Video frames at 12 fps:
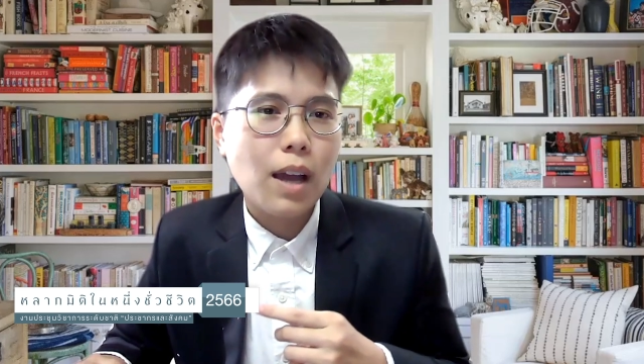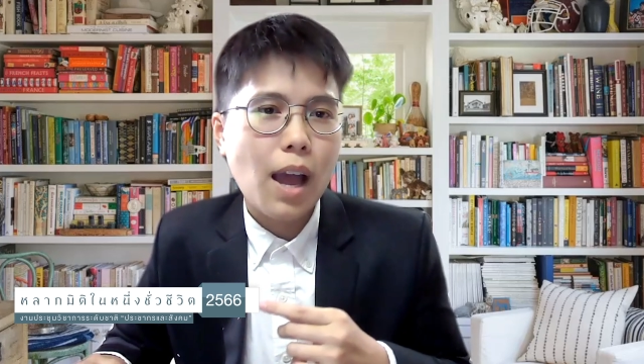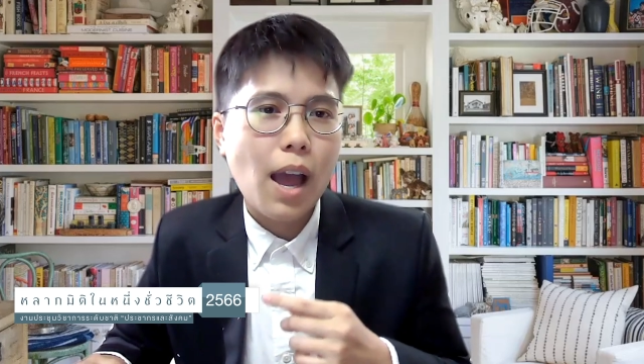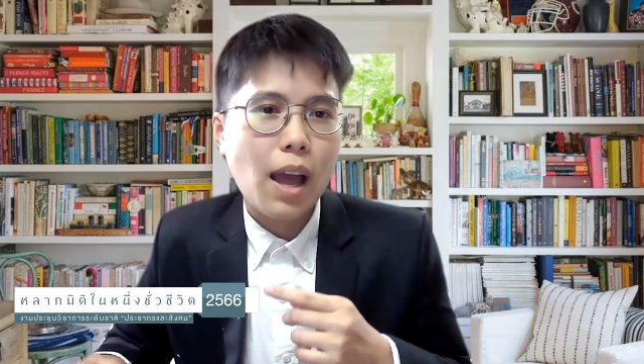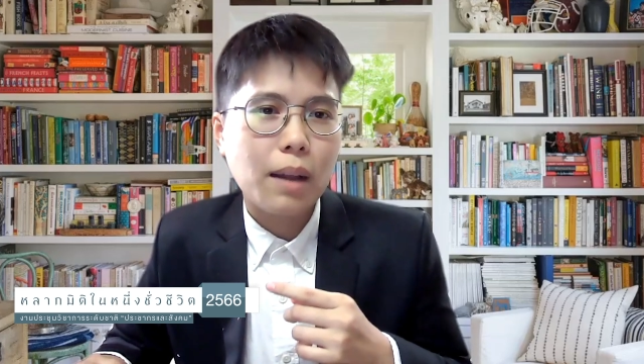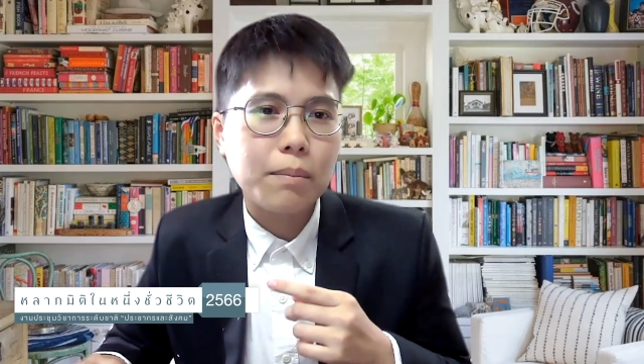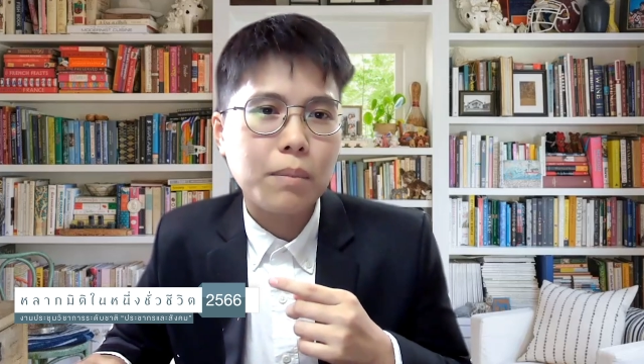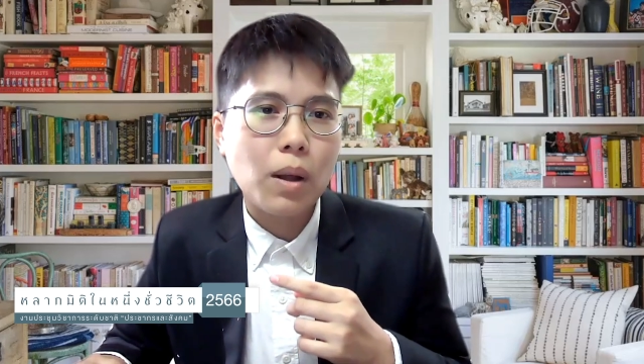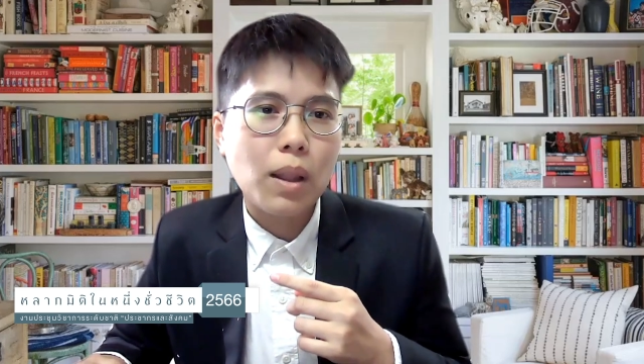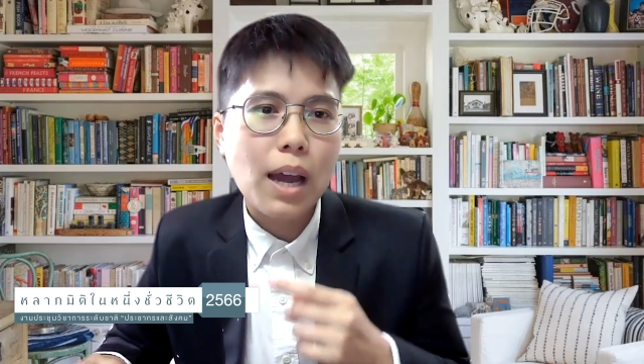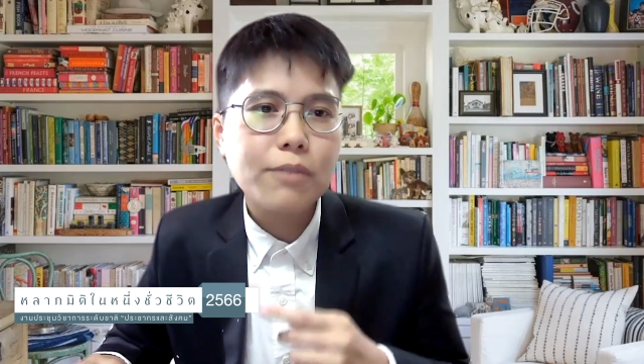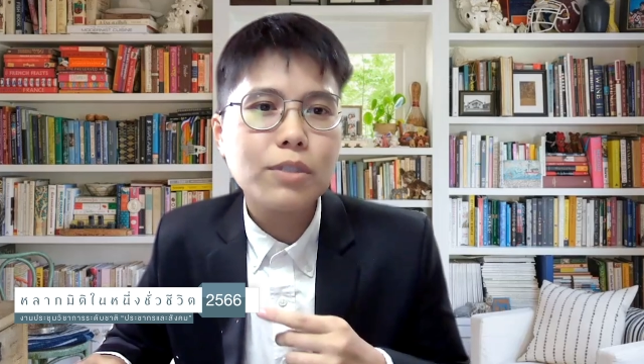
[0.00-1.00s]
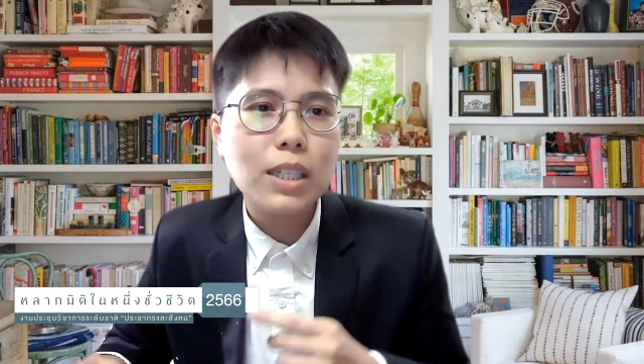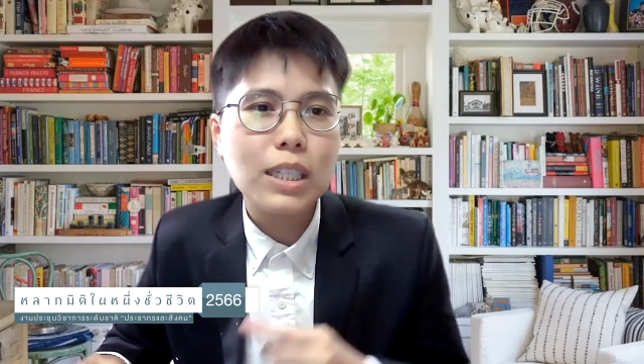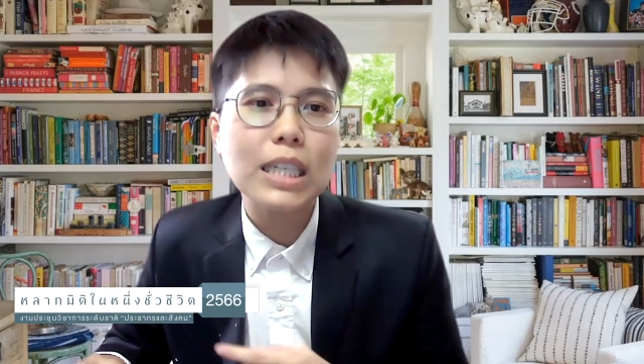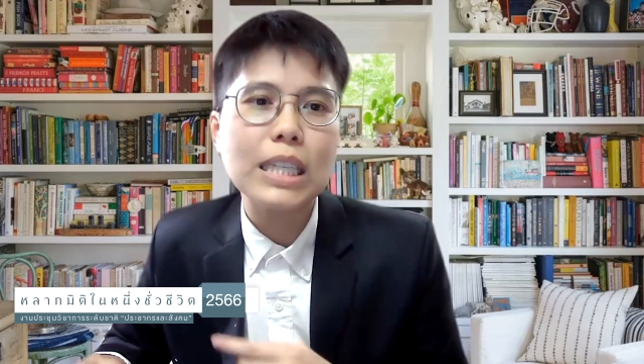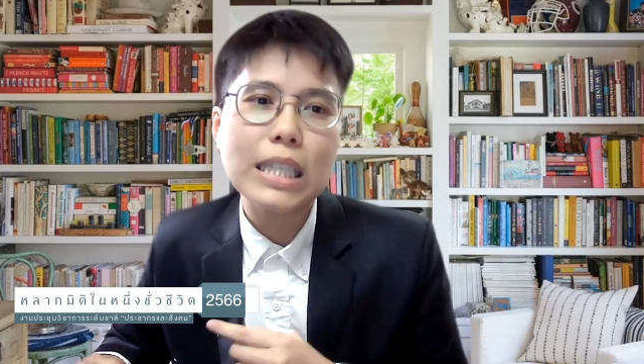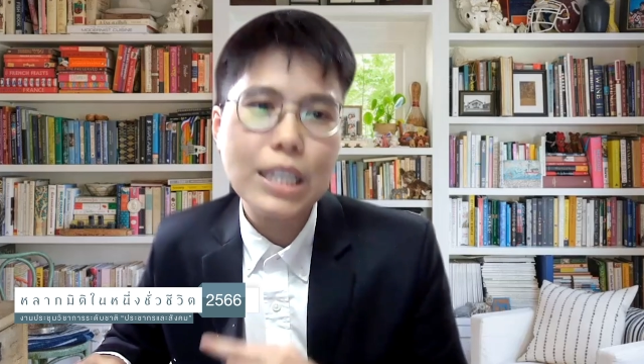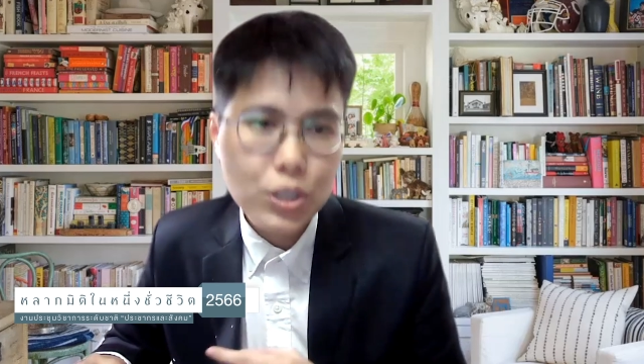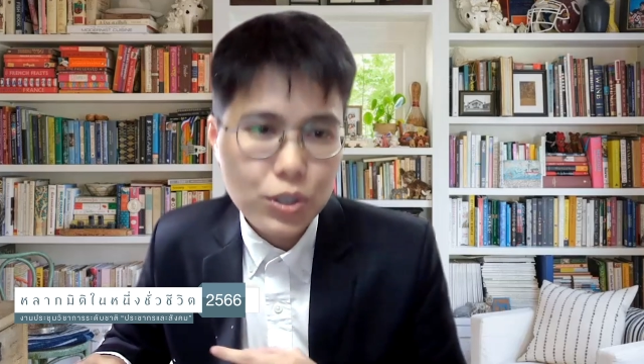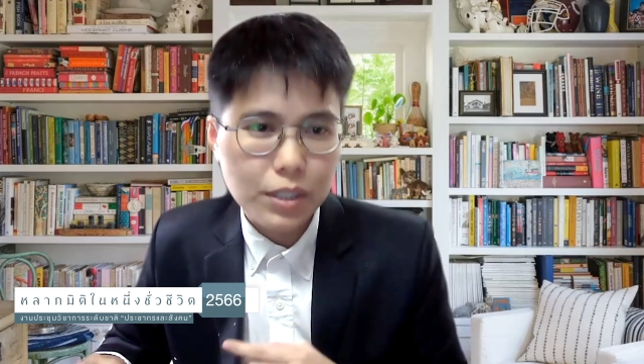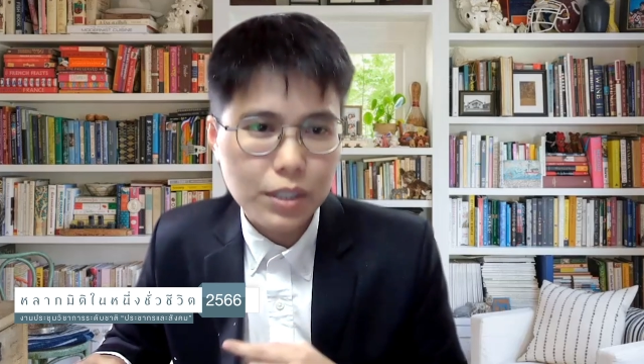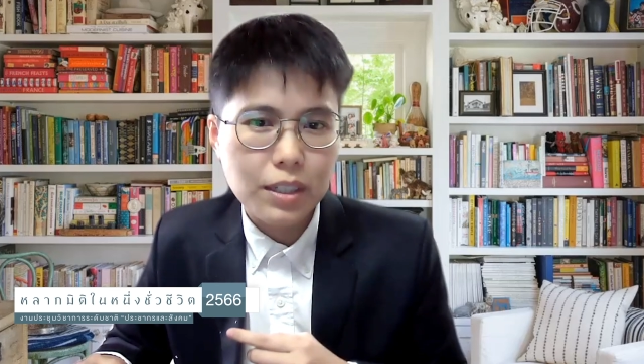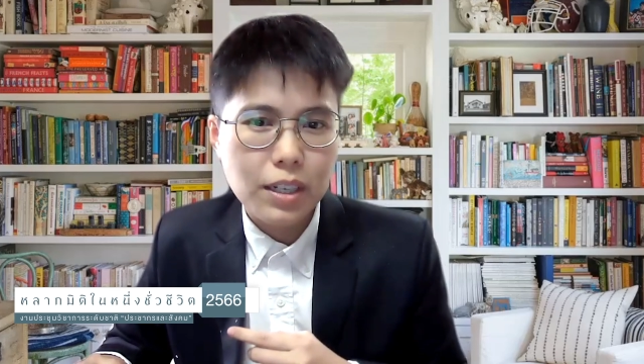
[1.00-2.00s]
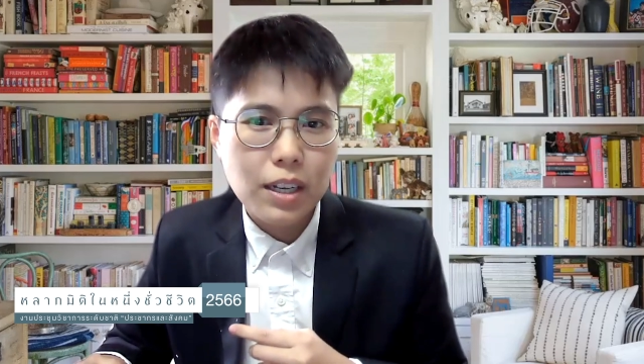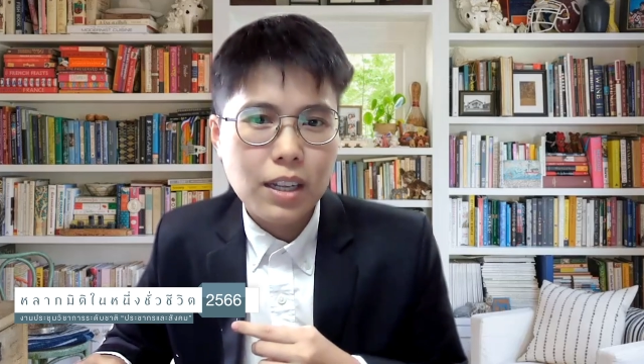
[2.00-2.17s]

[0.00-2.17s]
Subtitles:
and malevolent condition,